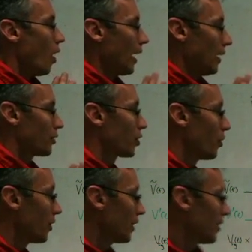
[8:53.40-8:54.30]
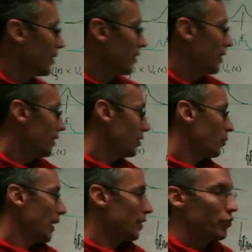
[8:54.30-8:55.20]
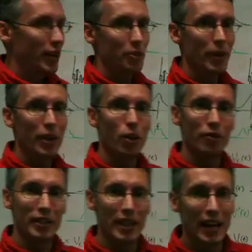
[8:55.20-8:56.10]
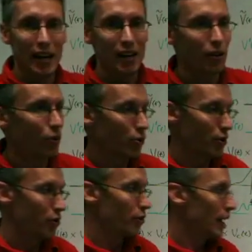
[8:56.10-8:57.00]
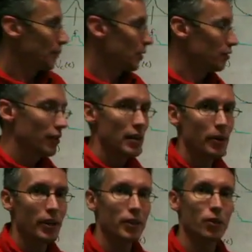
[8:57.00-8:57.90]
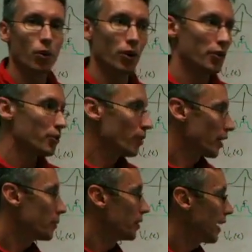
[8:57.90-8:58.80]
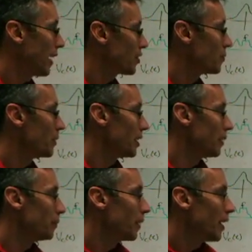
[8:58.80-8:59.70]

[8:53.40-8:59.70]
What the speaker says: Okay, so this is what gets transmitted over the air or through an optical fiber or through our communications medium.